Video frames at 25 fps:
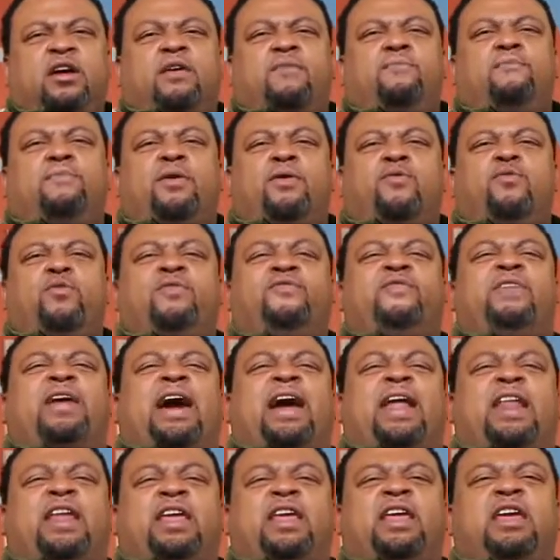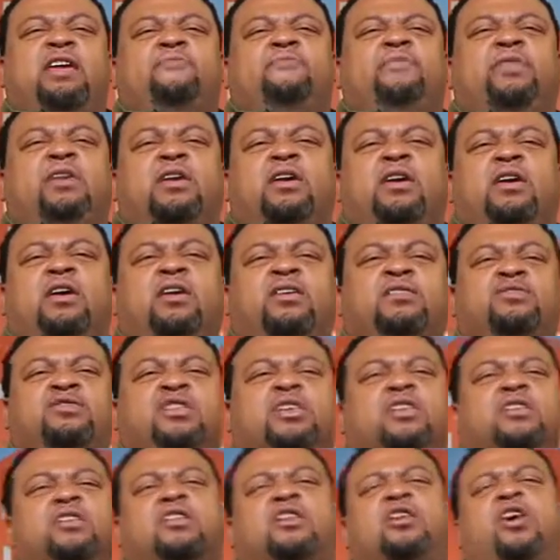but we've got to get beyond
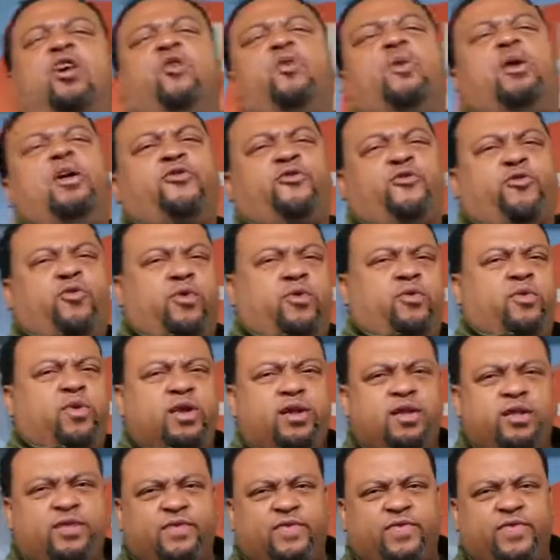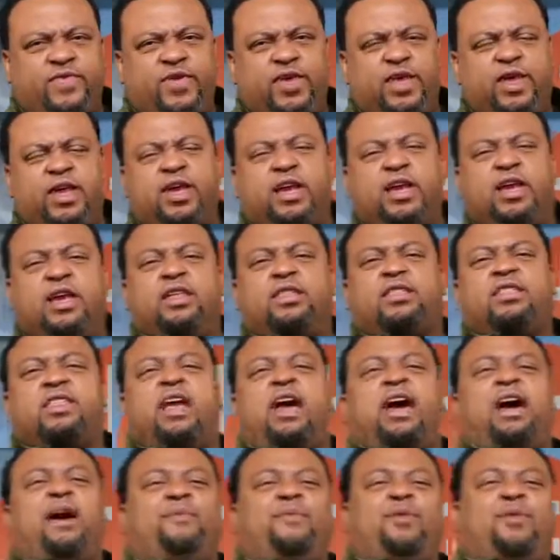just going through it. It's
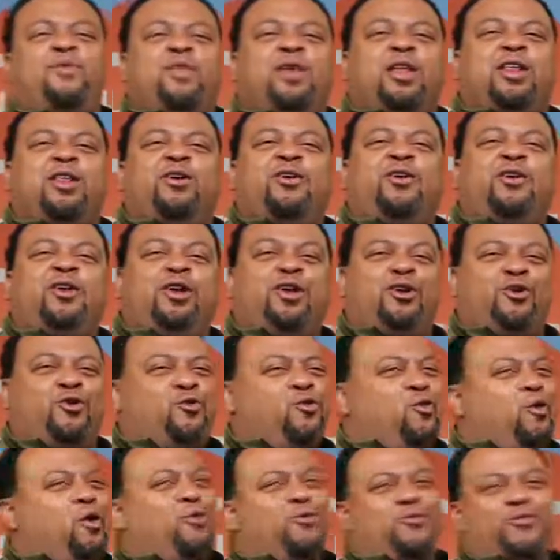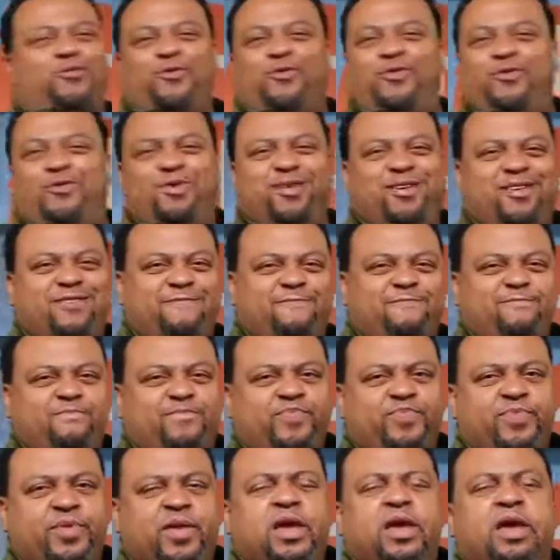time that we learn to grow through it
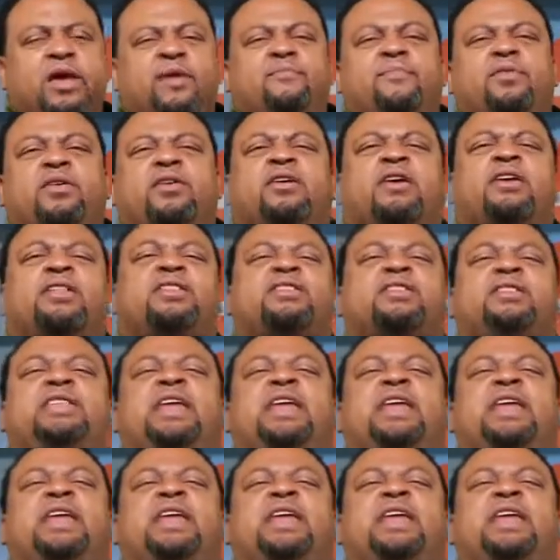because